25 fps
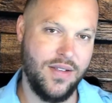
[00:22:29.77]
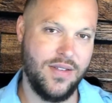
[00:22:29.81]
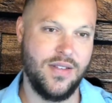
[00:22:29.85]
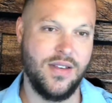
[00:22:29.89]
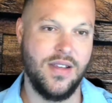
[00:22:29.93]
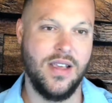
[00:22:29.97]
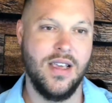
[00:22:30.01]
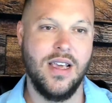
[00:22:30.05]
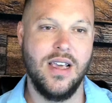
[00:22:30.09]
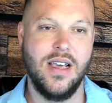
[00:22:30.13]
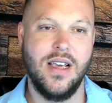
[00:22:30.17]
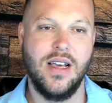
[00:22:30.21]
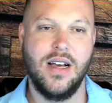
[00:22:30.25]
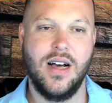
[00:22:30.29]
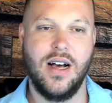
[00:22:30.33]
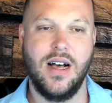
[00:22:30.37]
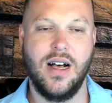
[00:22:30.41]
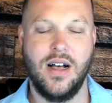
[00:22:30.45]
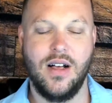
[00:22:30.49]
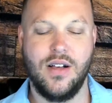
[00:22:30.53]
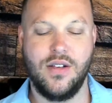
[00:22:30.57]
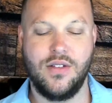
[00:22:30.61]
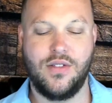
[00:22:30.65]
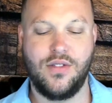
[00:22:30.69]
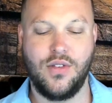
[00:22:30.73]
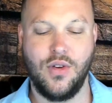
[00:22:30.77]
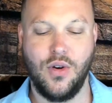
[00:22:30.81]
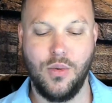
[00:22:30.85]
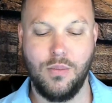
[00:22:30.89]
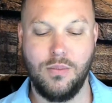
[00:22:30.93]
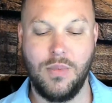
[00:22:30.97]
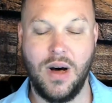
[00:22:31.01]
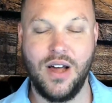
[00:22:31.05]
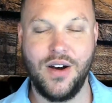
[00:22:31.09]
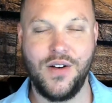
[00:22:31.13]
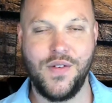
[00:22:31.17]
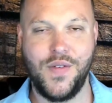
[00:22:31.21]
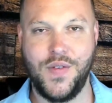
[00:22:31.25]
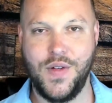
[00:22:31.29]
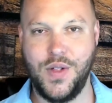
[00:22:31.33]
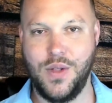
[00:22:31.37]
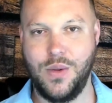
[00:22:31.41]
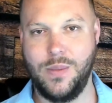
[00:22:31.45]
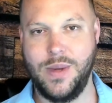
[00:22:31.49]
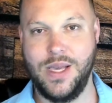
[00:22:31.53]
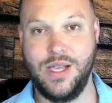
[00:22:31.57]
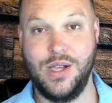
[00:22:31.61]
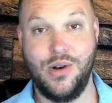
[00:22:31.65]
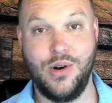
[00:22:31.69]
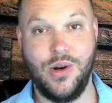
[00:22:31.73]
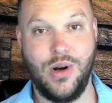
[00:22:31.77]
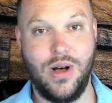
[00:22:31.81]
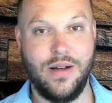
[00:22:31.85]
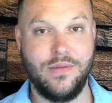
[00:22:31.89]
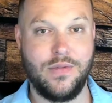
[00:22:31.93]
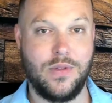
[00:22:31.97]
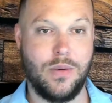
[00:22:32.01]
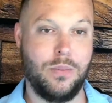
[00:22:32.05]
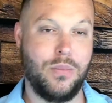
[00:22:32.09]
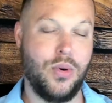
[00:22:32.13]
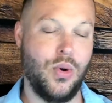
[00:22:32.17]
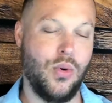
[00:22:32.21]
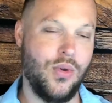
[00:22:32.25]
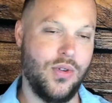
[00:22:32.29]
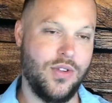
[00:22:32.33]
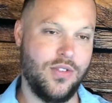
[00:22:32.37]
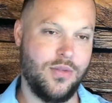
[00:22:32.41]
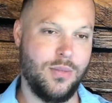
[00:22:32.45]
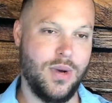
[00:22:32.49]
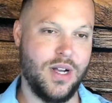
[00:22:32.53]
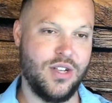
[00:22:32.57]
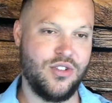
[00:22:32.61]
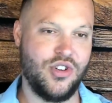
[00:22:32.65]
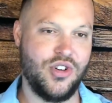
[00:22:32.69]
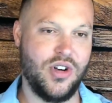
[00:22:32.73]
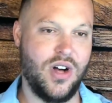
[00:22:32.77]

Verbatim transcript: Uh, so monofilament, you don't have to pull as much off.